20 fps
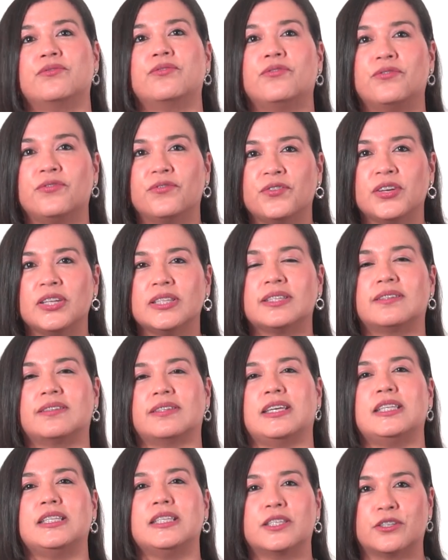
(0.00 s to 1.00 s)
fits
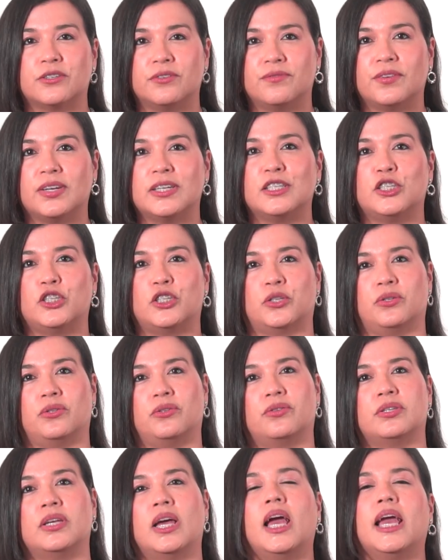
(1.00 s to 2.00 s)

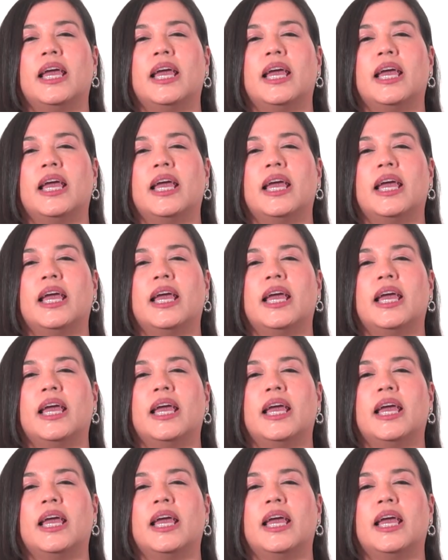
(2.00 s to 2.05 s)
interventions